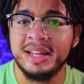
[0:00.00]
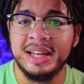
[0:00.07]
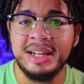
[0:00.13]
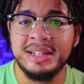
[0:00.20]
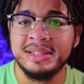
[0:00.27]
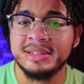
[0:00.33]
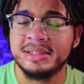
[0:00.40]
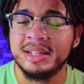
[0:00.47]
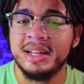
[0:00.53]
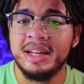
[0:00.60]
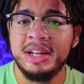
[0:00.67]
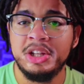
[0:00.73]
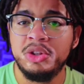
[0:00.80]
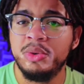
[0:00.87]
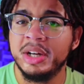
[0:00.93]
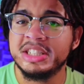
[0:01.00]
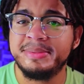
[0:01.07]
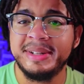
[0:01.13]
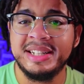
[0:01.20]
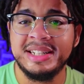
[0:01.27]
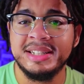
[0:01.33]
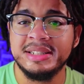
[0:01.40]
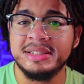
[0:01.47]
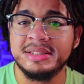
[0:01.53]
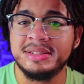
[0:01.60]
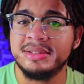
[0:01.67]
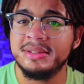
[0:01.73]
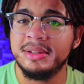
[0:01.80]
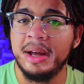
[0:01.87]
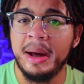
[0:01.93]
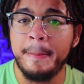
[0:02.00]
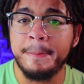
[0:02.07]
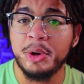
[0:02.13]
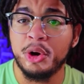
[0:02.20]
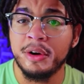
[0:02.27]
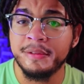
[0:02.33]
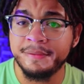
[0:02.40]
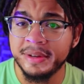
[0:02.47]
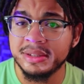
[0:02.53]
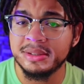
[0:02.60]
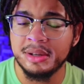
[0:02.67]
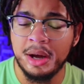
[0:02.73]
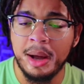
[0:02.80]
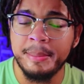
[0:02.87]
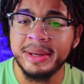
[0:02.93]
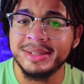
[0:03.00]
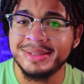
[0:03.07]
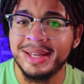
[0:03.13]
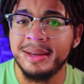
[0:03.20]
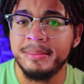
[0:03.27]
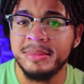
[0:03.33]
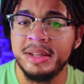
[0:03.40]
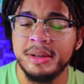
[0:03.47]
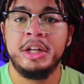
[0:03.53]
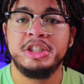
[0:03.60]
New X-Men is a perfect comic, damn near.